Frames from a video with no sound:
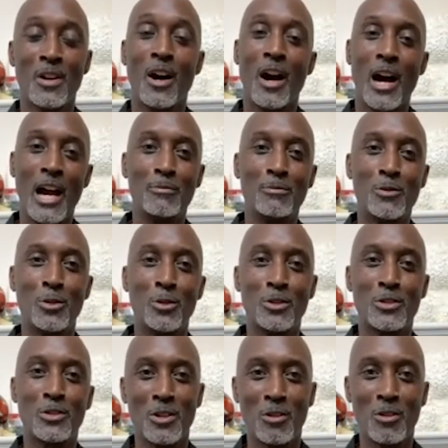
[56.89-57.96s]
I am
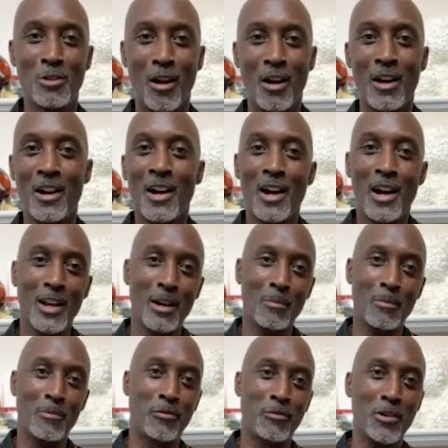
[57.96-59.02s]
Dalton Grant, and I'm
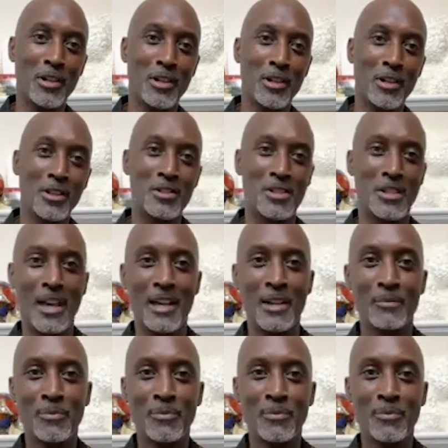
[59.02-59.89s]
thrilled today.